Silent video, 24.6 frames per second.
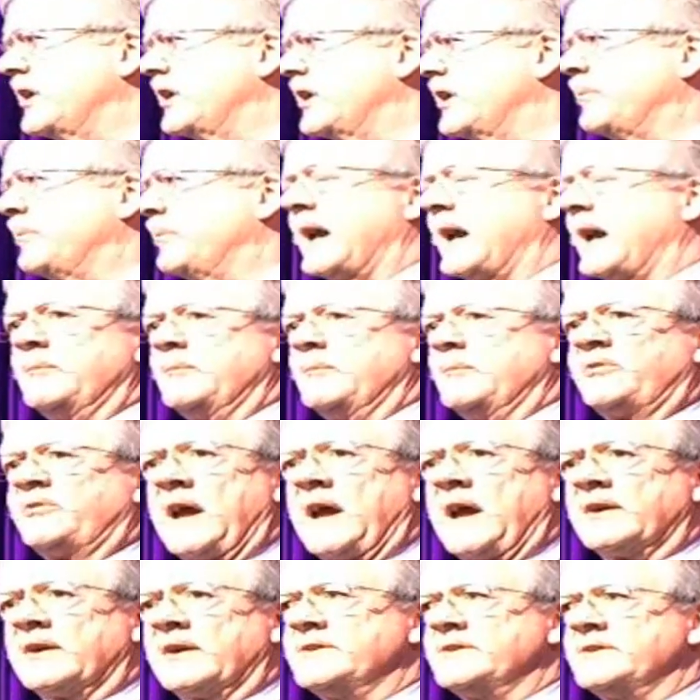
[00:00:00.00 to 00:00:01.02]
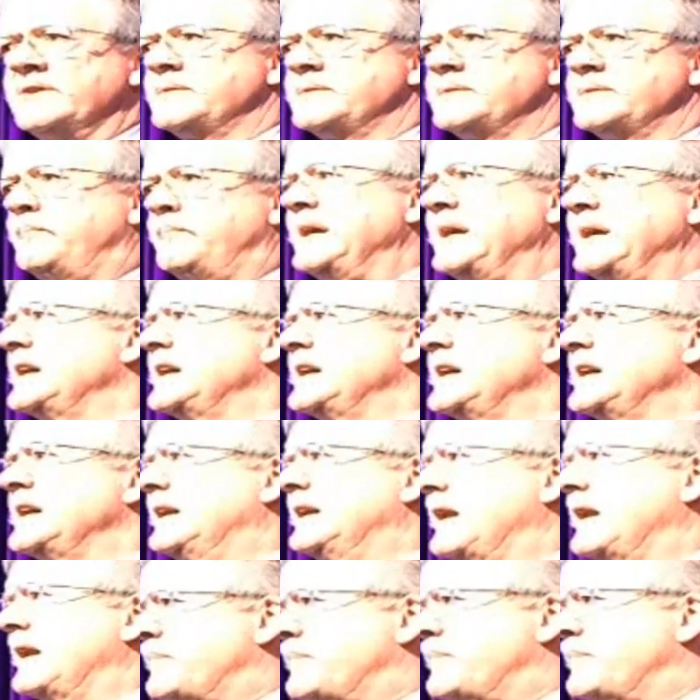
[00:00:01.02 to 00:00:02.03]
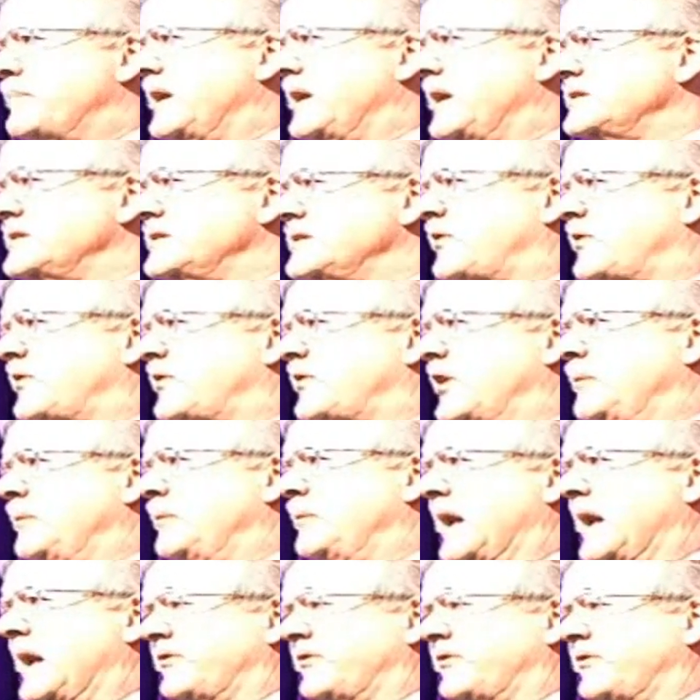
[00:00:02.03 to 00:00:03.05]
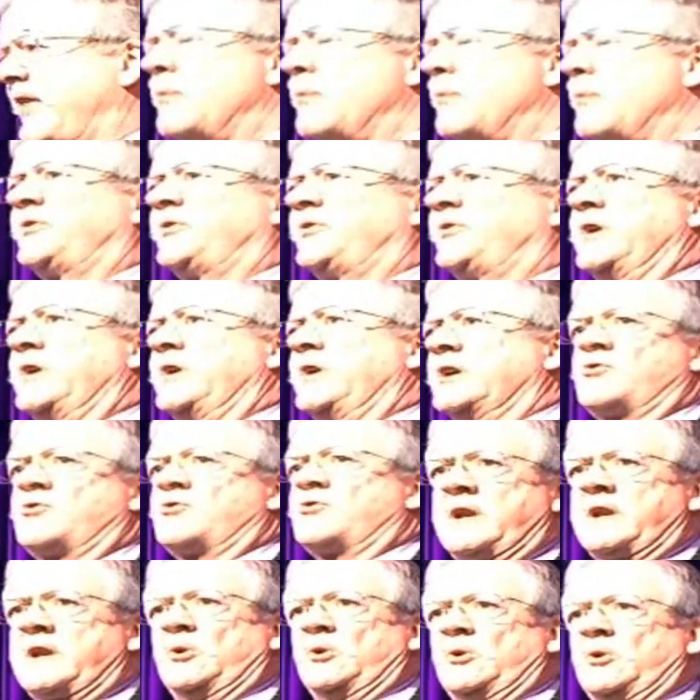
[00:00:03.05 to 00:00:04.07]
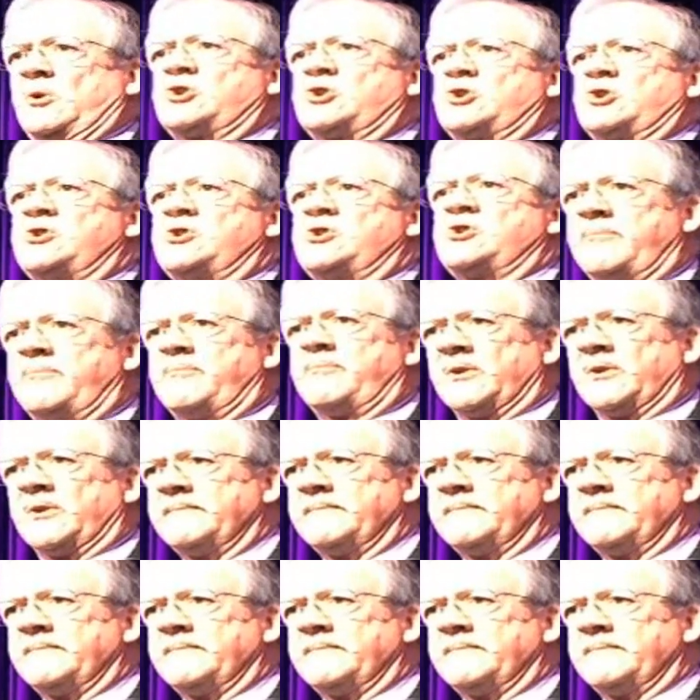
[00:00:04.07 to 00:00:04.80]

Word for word: came second, beating Labour into third place. That was an incredible achievement.